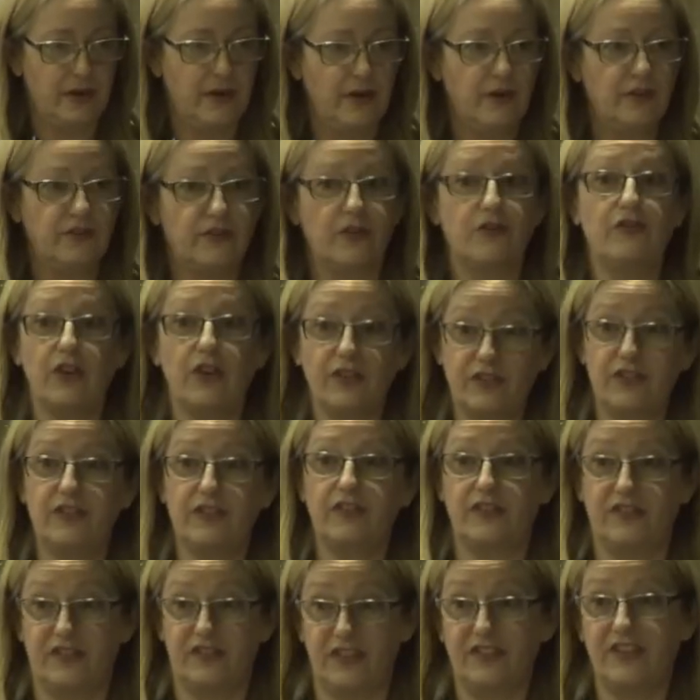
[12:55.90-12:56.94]
So just as a
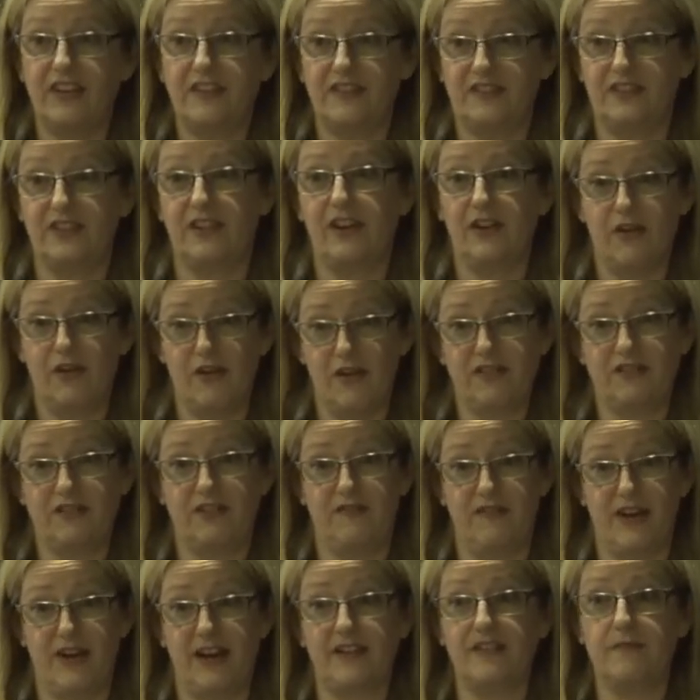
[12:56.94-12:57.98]
statistical
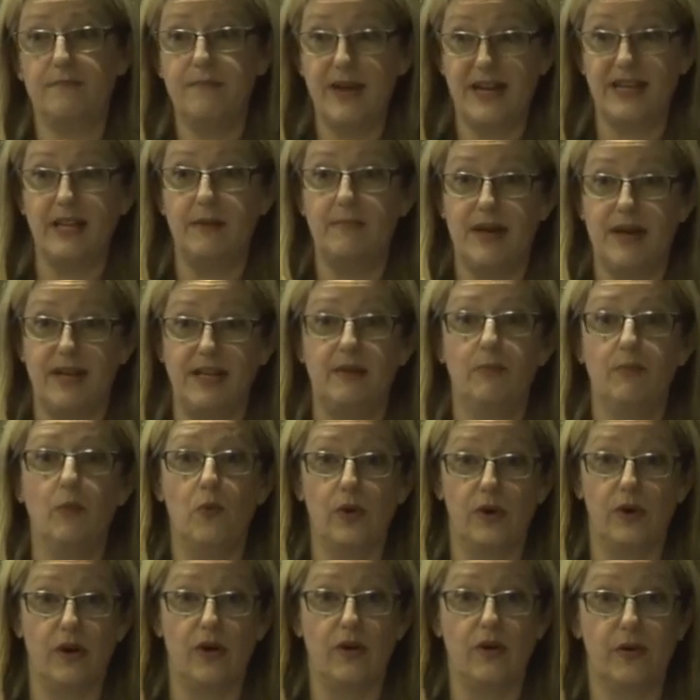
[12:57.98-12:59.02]
artifact, many, many more
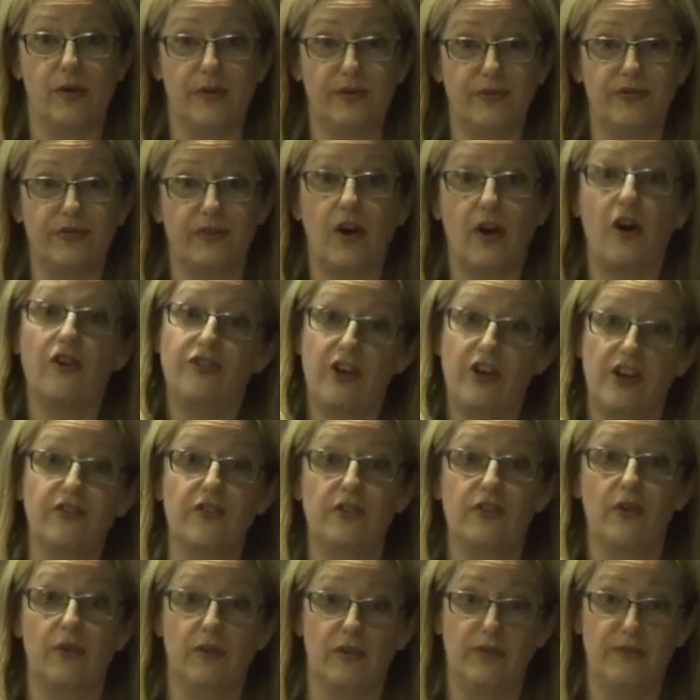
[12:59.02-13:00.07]
girls are gender
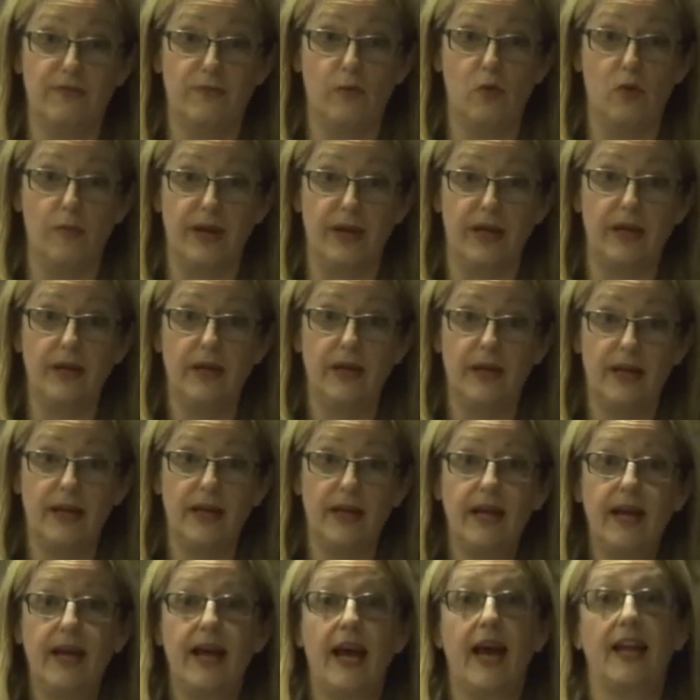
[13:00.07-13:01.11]
non-conforming.
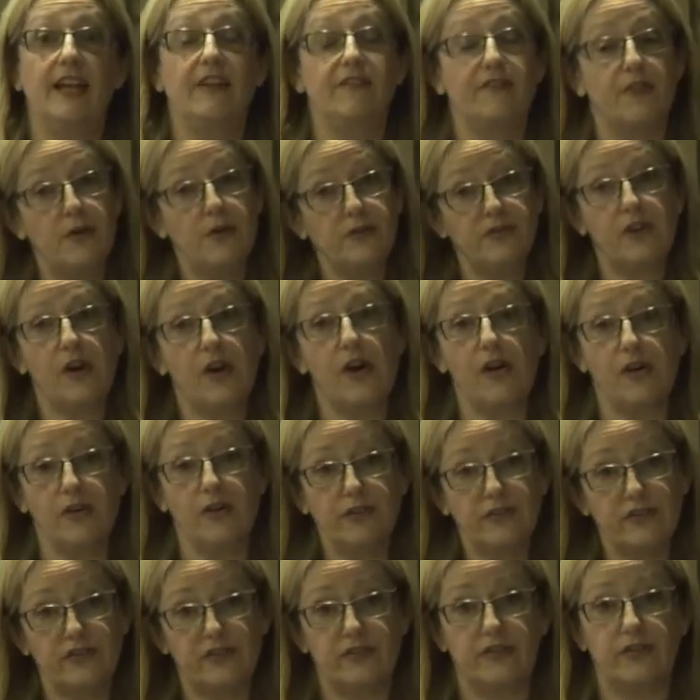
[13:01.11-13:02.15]
And if those
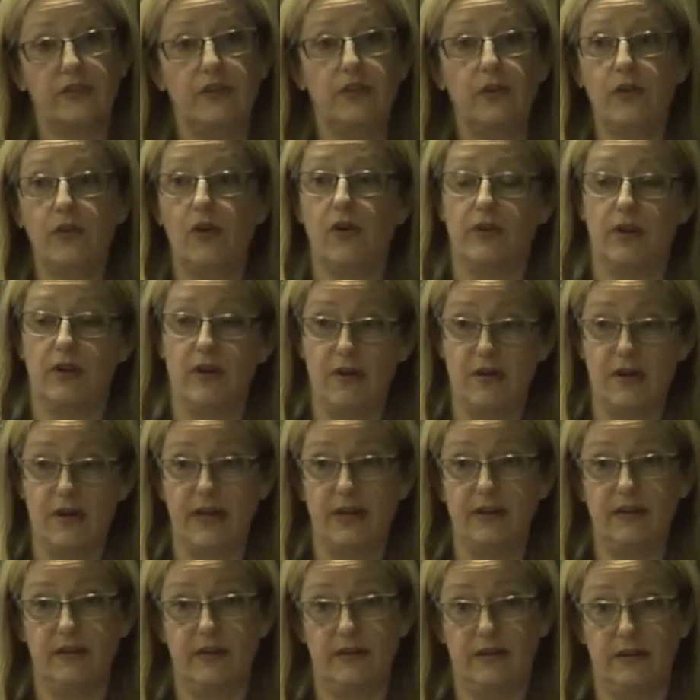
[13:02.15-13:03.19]
girls look
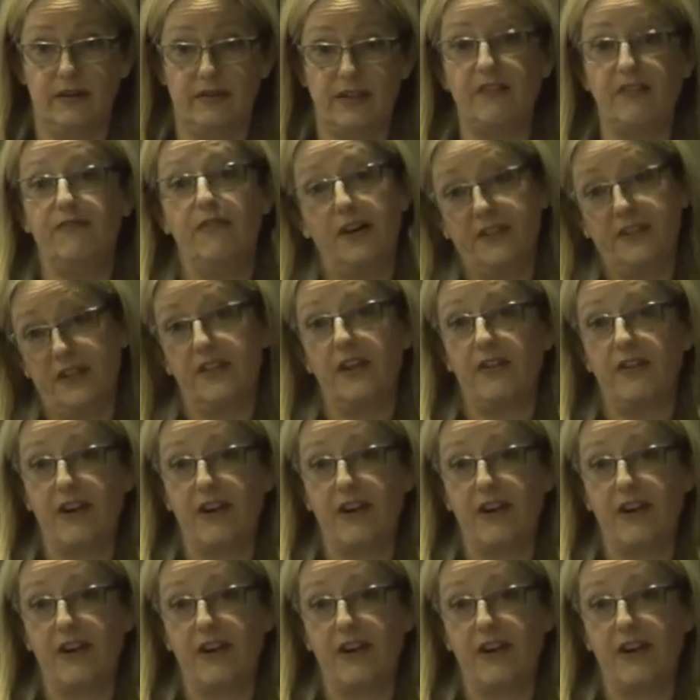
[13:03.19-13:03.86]
online, they find that they're